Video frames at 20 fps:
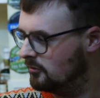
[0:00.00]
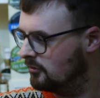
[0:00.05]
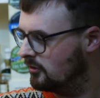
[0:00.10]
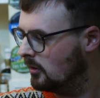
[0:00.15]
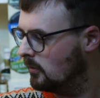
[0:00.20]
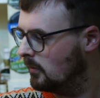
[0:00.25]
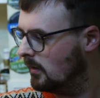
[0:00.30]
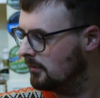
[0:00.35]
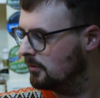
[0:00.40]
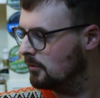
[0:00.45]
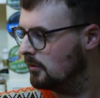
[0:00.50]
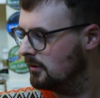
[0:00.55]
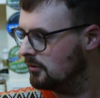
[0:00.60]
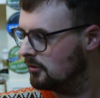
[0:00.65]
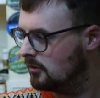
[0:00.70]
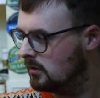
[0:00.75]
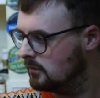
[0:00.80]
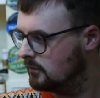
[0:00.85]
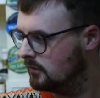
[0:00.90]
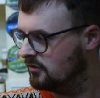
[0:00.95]
so I thought I'd
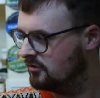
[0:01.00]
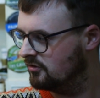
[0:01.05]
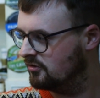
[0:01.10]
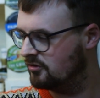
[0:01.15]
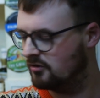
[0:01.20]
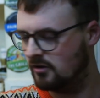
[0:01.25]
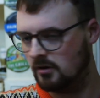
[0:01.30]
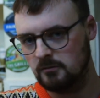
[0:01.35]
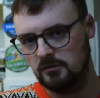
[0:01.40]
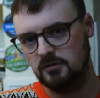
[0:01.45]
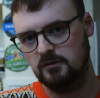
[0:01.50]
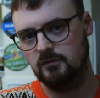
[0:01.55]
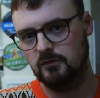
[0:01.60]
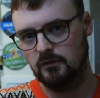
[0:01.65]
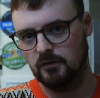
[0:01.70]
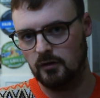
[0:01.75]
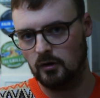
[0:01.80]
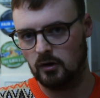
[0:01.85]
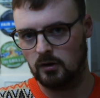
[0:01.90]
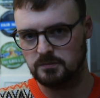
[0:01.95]
offer some
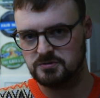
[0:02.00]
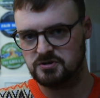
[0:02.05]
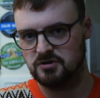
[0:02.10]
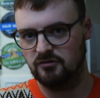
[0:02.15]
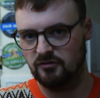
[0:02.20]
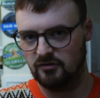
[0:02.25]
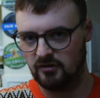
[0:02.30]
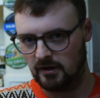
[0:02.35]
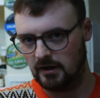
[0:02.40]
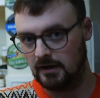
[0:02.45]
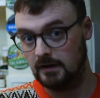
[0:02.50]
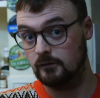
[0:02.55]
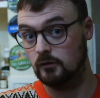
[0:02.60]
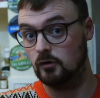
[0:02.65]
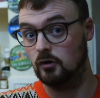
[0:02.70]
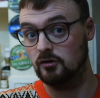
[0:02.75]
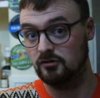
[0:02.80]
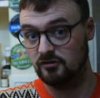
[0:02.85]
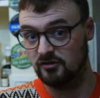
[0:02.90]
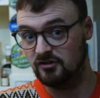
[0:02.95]
of the options that I've
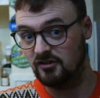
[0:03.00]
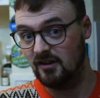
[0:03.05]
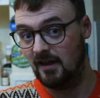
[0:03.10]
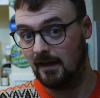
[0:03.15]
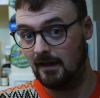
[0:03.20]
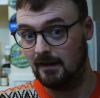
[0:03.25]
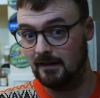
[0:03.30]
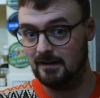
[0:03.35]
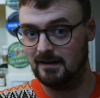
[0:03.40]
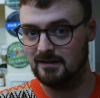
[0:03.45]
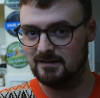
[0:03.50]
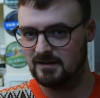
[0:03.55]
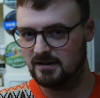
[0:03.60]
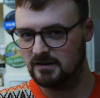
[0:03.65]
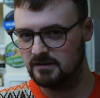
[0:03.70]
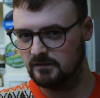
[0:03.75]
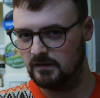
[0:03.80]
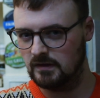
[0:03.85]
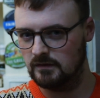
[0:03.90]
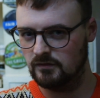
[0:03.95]
got today and
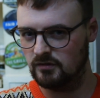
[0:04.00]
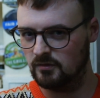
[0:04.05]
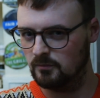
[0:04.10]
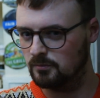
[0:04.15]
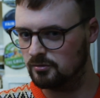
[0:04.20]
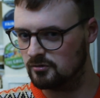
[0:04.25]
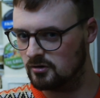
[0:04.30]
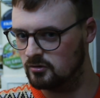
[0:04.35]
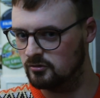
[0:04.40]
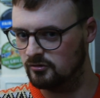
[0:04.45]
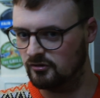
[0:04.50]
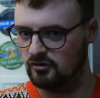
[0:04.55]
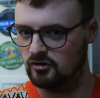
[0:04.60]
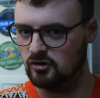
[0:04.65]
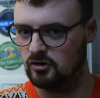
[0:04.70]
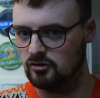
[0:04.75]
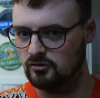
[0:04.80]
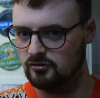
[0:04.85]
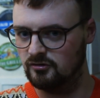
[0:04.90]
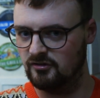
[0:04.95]
kind of give some pros and
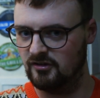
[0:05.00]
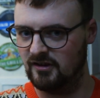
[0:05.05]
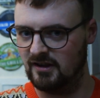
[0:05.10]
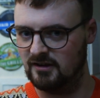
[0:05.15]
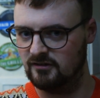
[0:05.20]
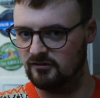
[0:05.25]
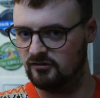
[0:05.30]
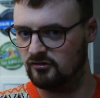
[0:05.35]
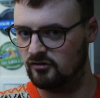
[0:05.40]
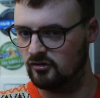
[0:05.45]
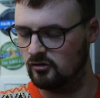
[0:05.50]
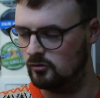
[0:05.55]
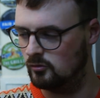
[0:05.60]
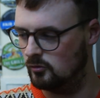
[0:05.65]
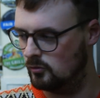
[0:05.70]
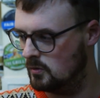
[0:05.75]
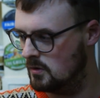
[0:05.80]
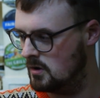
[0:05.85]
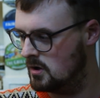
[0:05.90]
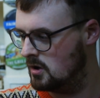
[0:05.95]
cons as
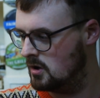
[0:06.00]
to